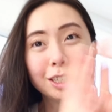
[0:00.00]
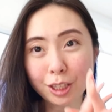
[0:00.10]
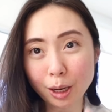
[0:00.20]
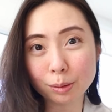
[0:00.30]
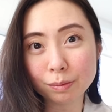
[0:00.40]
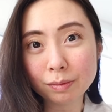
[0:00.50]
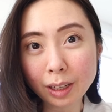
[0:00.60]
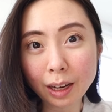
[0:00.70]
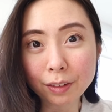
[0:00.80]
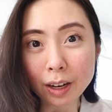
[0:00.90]
So
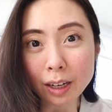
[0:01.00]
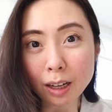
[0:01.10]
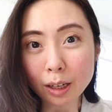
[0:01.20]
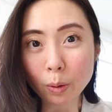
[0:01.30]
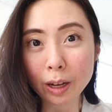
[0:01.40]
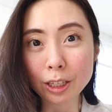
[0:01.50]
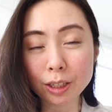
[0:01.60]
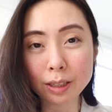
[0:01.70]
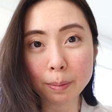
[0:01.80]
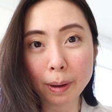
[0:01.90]
I've got a lot of
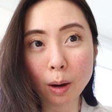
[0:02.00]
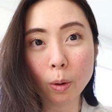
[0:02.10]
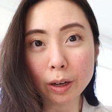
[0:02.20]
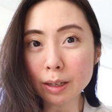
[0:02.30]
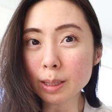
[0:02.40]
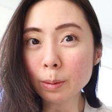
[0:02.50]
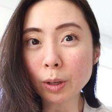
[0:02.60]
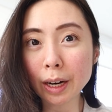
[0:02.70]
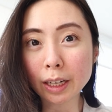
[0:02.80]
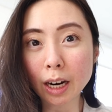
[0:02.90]
questions about what are some
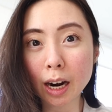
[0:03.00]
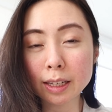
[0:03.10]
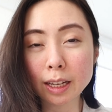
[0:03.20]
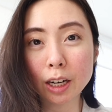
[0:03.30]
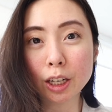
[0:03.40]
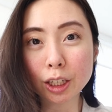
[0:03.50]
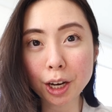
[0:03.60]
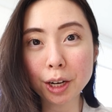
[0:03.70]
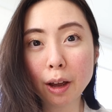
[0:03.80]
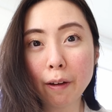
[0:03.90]
credit cards that are
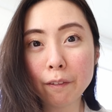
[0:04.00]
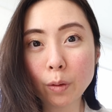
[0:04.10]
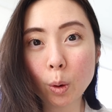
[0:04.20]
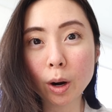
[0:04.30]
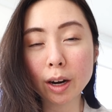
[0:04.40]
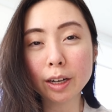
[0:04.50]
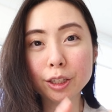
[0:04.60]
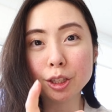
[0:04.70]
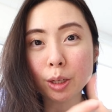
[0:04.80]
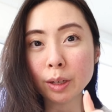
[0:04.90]
good for
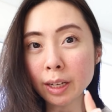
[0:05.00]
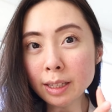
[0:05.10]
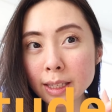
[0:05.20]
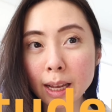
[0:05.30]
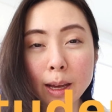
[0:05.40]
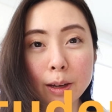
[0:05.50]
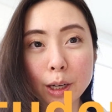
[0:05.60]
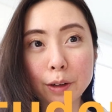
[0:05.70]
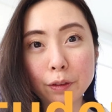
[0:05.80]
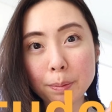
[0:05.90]
students,
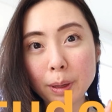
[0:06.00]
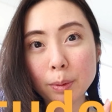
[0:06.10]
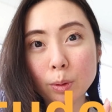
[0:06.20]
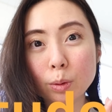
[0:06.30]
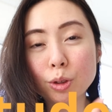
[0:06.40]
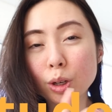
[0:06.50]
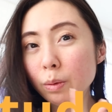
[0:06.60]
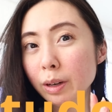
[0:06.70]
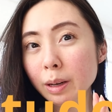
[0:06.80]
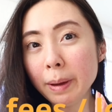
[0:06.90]
good for people who don't
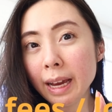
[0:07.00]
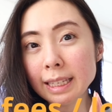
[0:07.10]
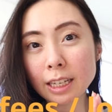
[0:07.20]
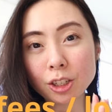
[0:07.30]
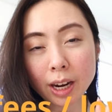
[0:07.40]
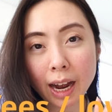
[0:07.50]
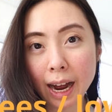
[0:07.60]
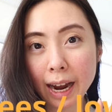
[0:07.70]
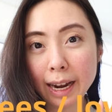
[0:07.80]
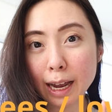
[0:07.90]
want to pay such a
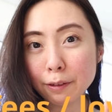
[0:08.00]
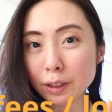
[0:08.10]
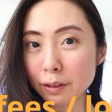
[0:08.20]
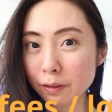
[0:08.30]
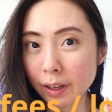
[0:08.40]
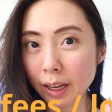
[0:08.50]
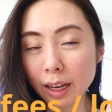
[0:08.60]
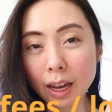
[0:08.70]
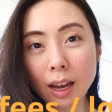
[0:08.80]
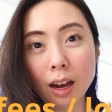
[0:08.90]
high hefty fee